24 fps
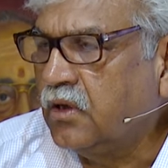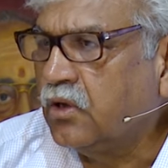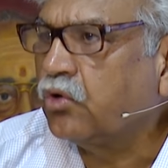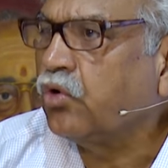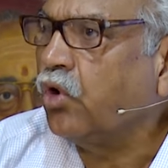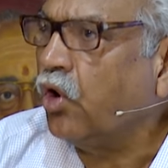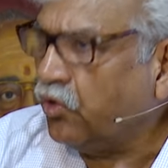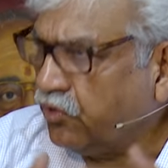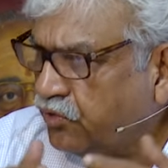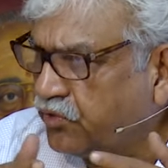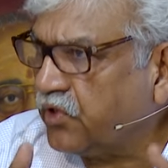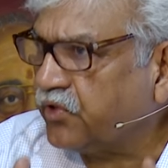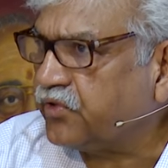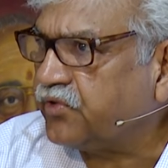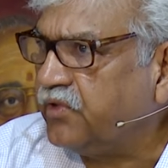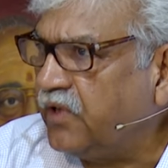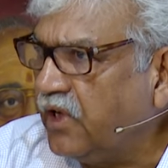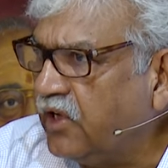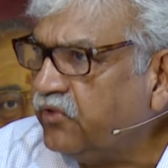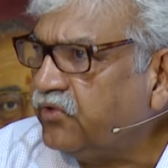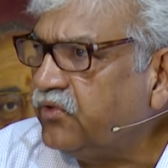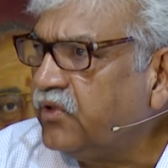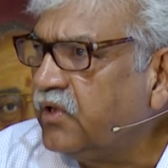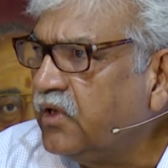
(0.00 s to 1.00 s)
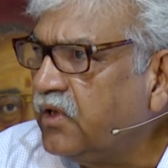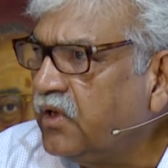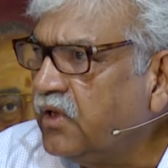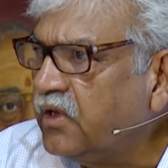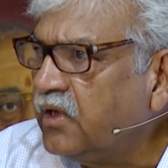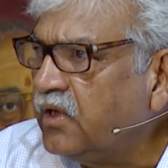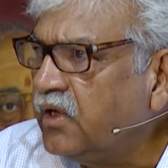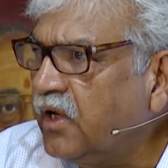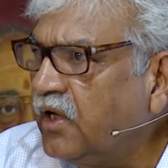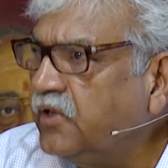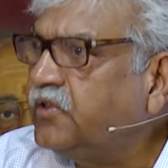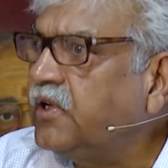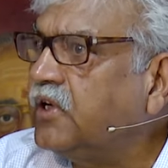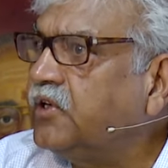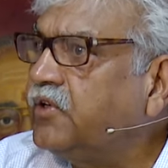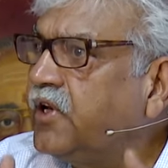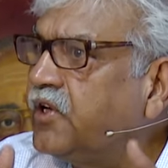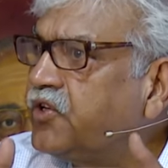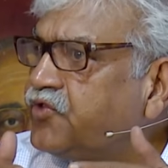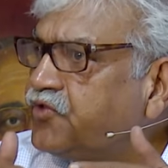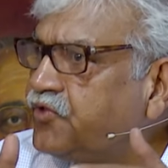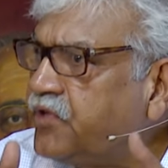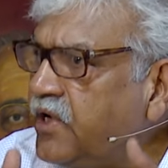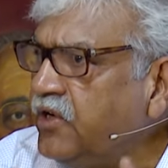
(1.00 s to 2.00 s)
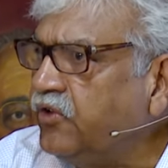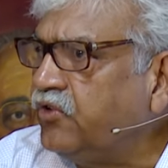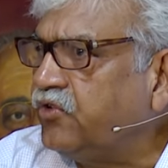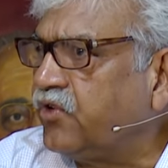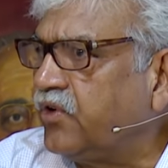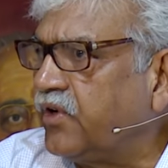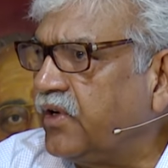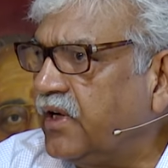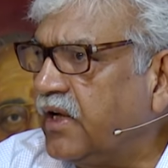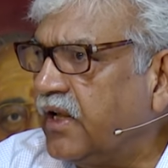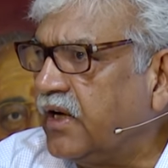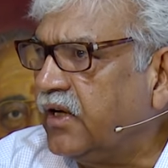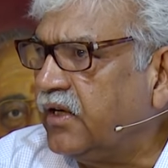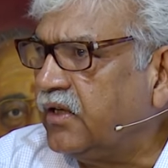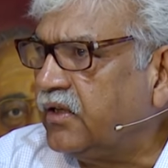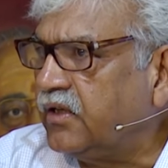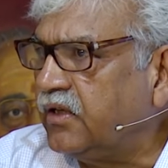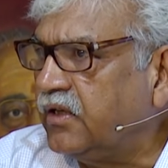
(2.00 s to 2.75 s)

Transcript: Consciousness is a distinct reality.